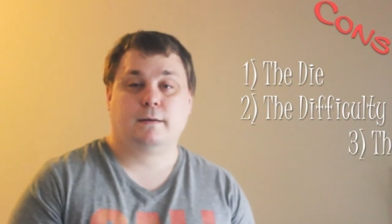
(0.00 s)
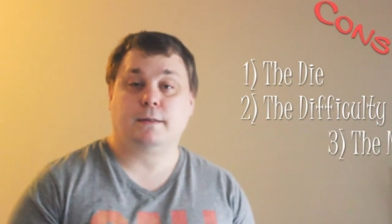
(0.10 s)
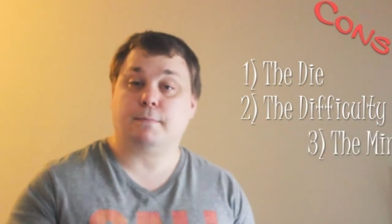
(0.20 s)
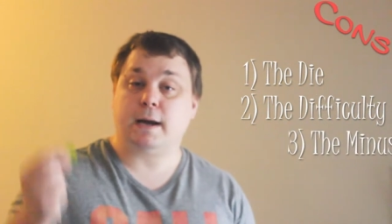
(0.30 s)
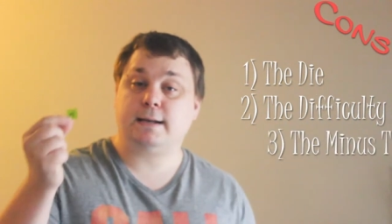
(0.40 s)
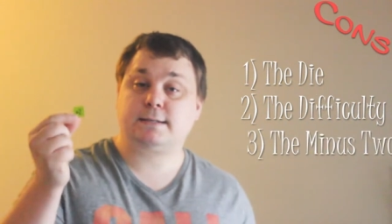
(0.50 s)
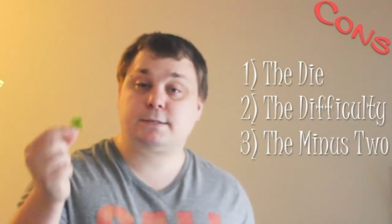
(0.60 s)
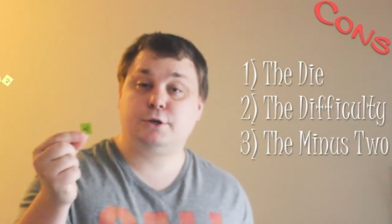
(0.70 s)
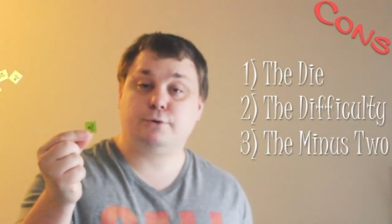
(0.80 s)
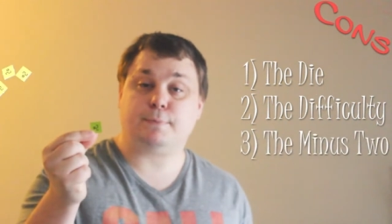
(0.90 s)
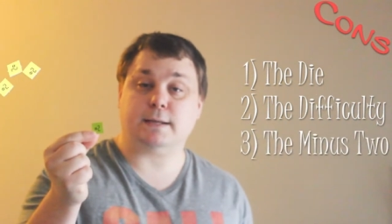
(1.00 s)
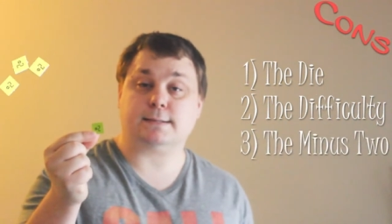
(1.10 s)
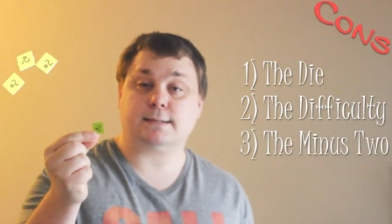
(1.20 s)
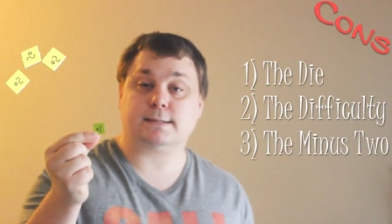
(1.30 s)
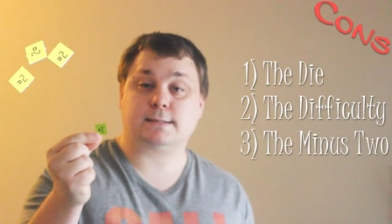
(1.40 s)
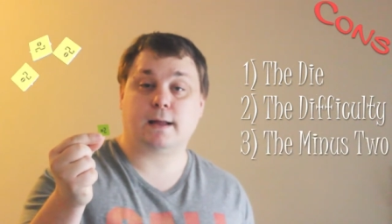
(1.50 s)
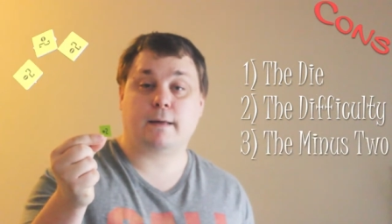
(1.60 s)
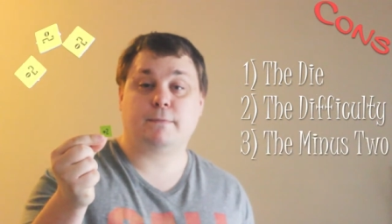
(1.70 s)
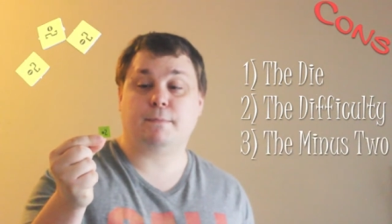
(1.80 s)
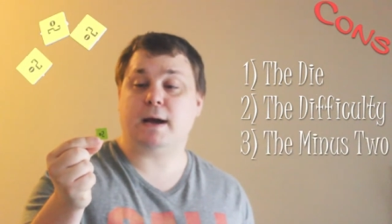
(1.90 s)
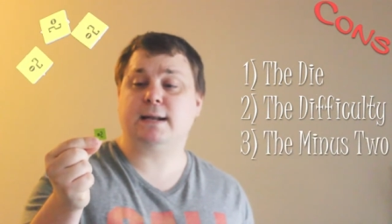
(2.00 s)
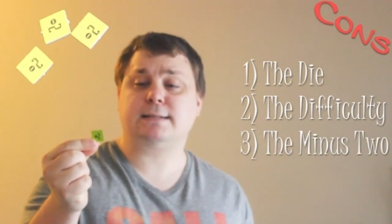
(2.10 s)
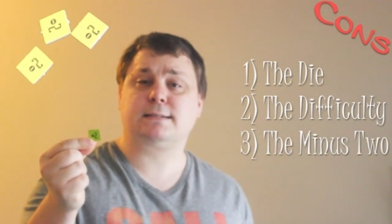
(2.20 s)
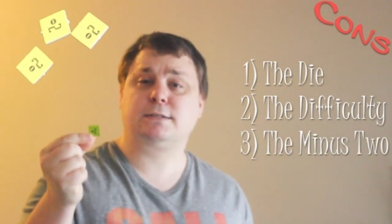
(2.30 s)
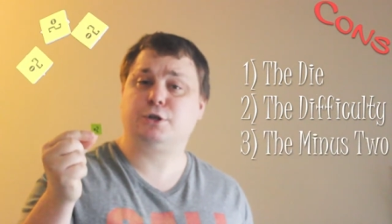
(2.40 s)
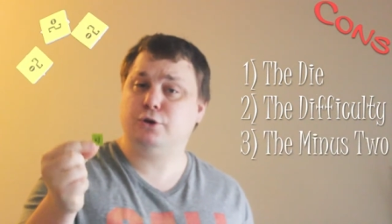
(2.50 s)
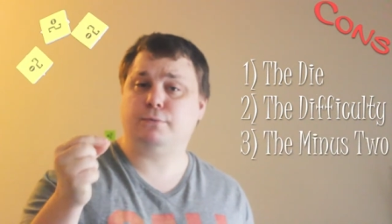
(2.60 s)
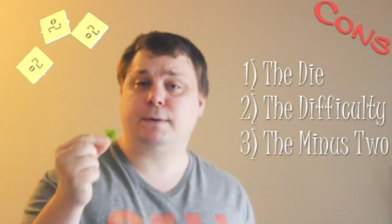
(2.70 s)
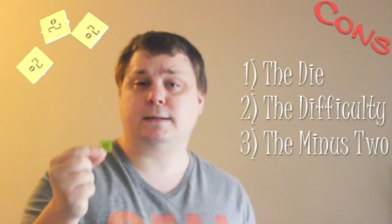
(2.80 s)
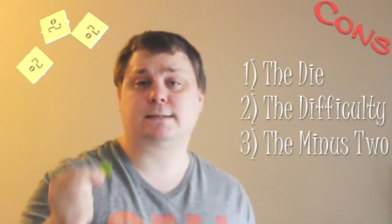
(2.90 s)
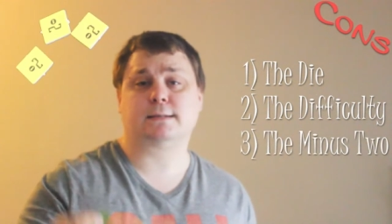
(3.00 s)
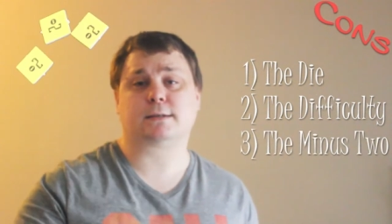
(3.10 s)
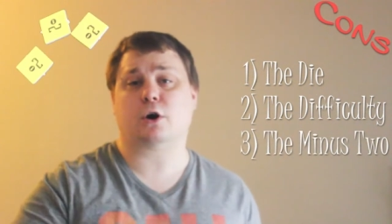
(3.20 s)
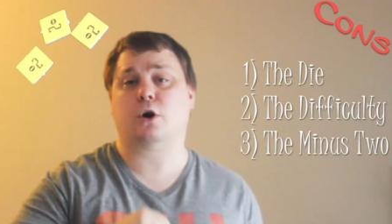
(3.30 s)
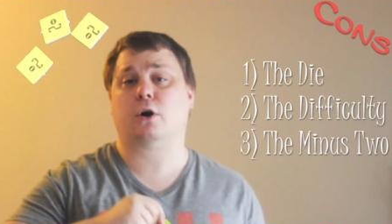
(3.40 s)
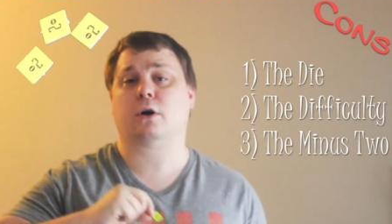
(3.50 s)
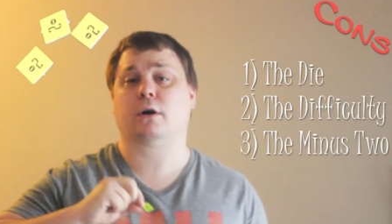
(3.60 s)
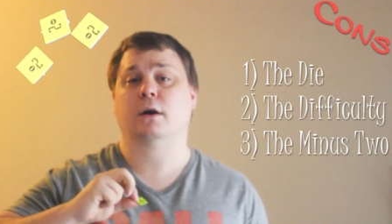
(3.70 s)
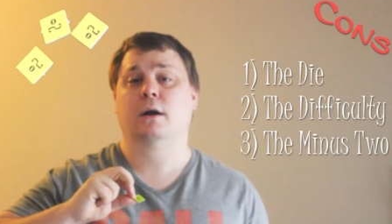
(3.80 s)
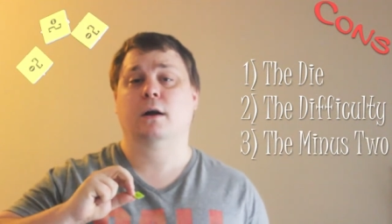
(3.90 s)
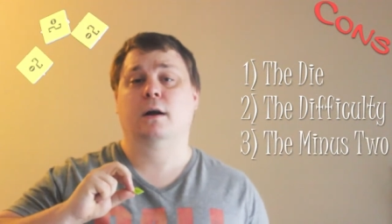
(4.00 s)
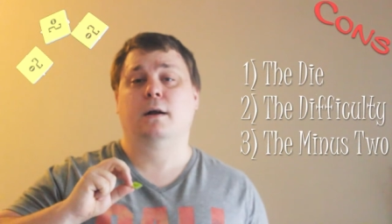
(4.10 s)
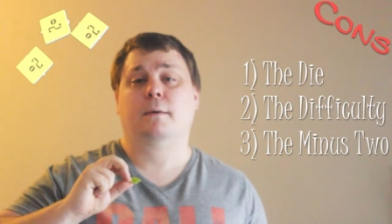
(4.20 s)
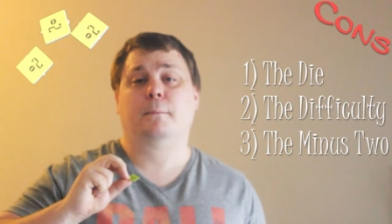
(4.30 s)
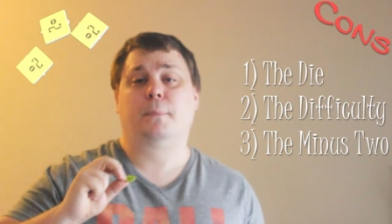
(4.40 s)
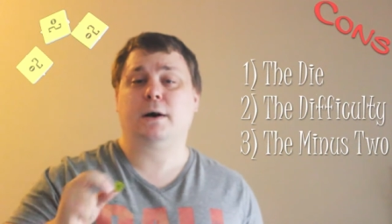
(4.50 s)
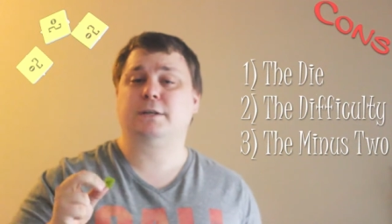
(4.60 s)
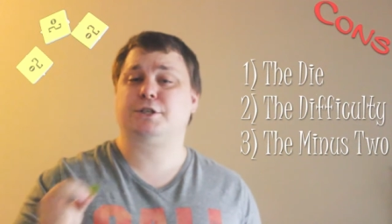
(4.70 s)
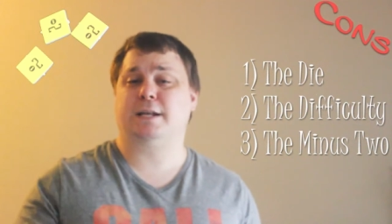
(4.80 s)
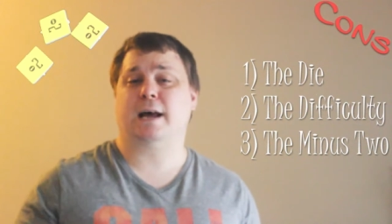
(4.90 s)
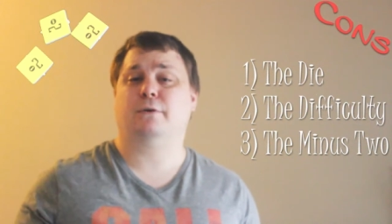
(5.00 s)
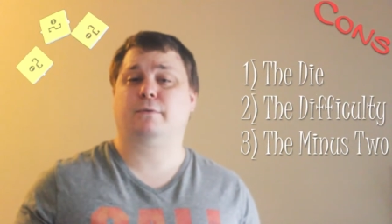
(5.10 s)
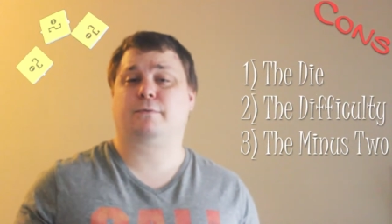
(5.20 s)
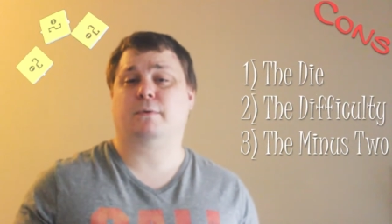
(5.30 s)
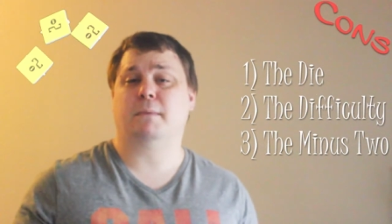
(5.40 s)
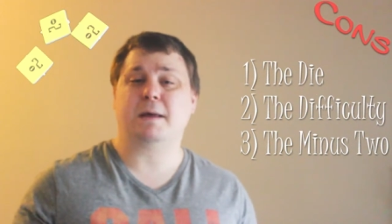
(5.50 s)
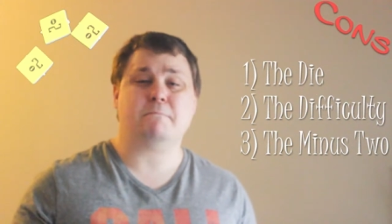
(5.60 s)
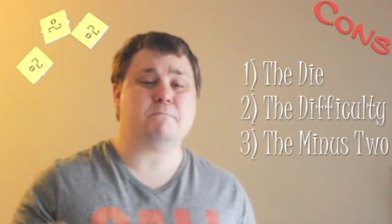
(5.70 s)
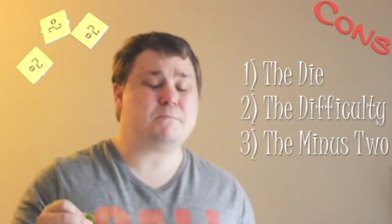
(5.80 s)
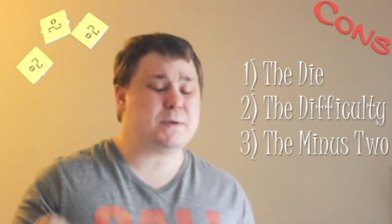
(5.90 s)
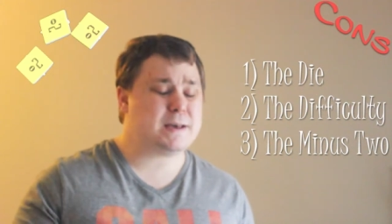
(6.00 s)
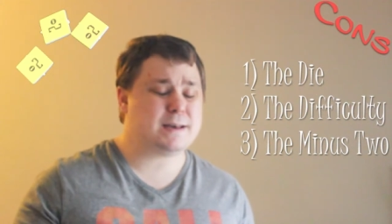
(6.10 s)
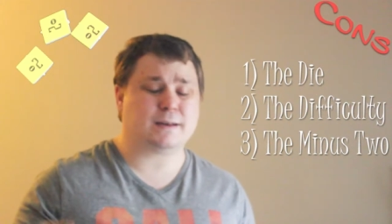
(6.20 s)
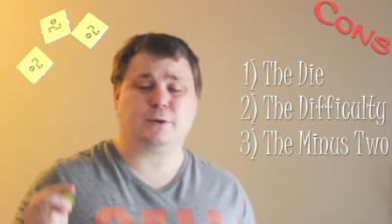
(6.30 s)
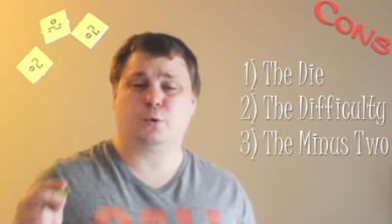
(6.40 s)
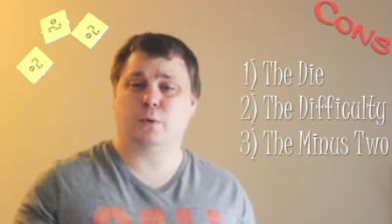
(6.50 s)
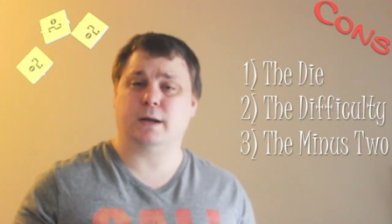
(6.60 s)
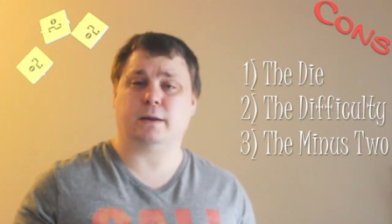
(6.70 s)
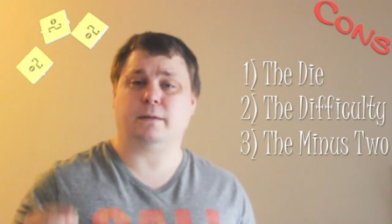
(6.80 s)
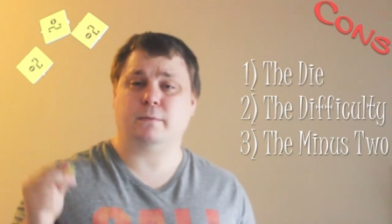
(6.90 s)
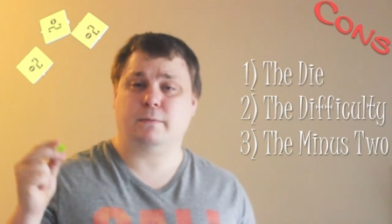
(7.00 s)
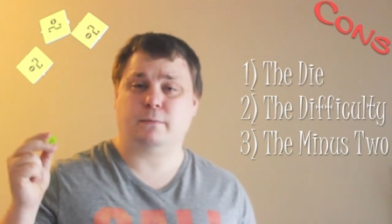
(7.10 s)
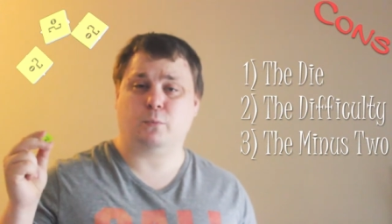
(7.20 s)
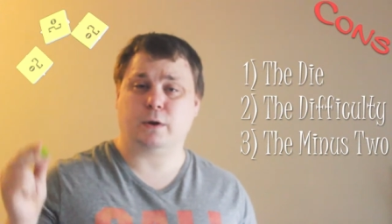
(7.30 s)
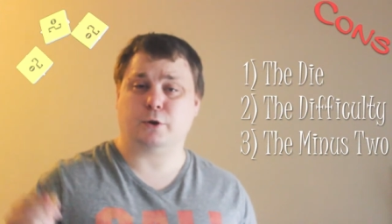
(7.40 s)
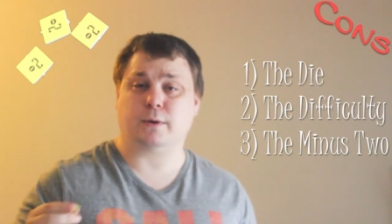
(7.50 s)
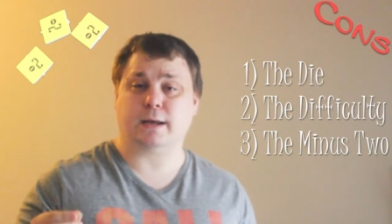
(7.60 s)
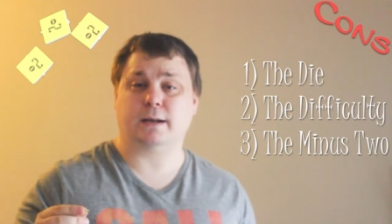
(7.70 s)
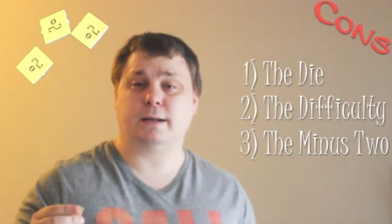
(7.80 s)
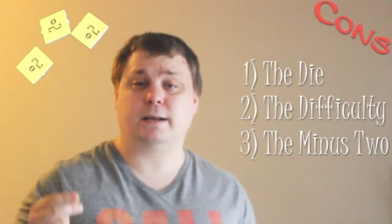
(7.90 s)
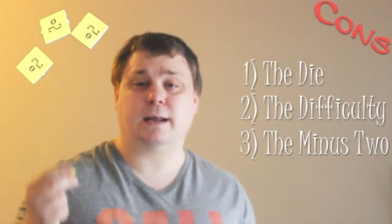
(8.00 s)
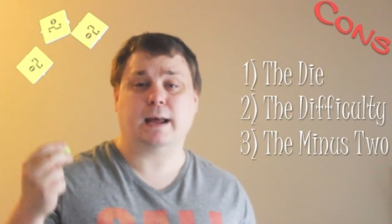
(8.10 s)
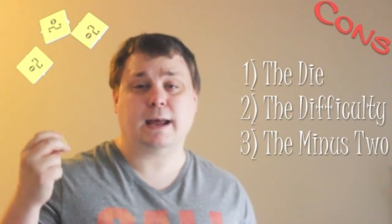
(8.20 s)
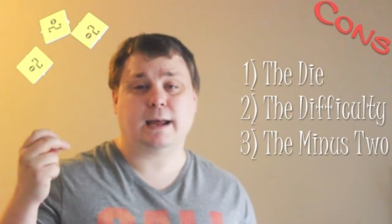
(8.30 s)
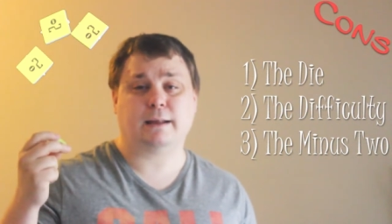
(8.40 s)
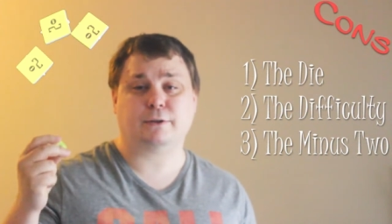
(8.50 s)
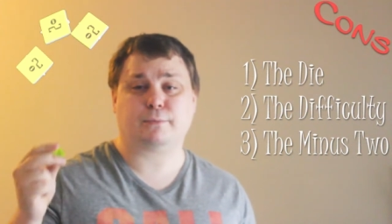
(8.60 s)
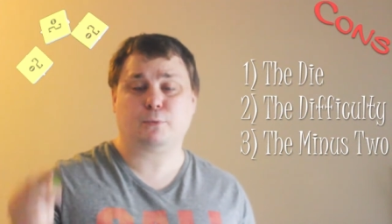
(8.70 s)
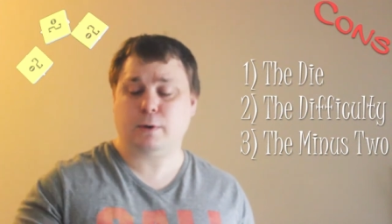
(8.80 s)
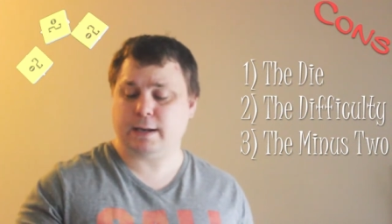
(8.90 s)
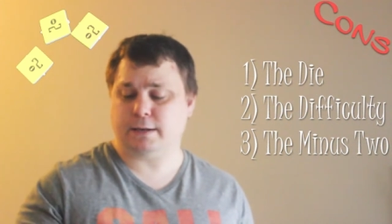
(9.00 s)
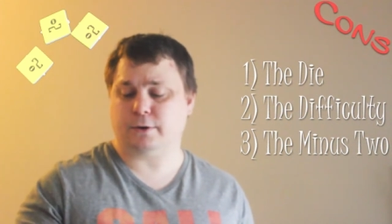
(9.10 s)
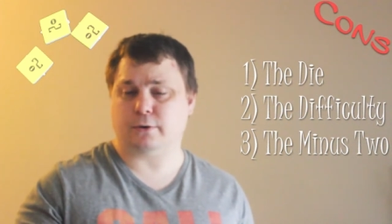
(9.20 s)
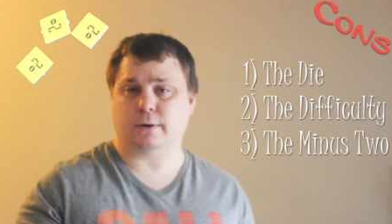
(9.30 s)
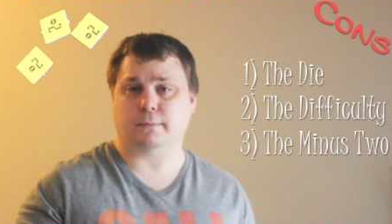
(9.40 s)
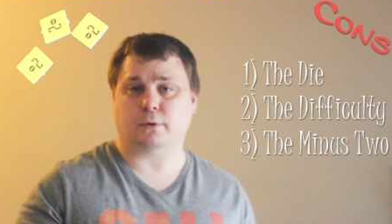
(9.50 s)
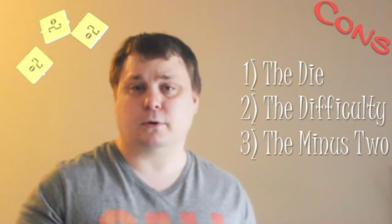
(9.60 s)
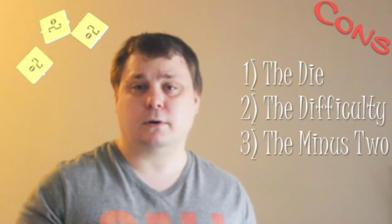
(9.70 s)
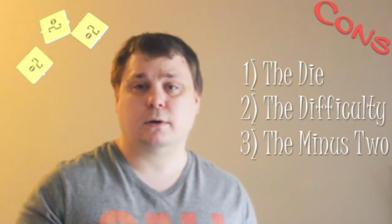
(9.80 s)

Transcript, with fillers: The minus two pieces. The minus two pieces are punched out from a big grid when you get it, and they're pretty durable,